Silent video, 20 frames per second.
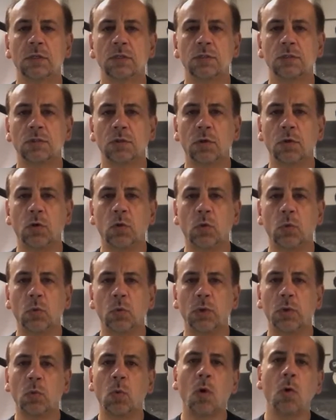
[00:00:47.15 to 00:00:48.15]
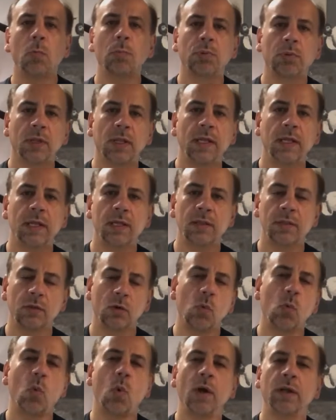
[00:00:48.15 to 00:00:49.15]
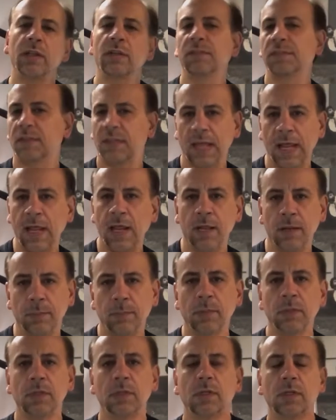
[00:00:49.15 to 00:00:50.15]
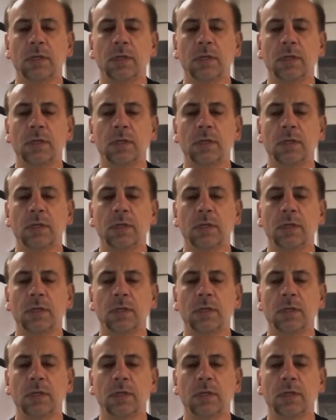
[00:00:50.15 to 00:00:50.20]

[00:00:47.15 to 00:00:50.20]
So we won't play the what if game.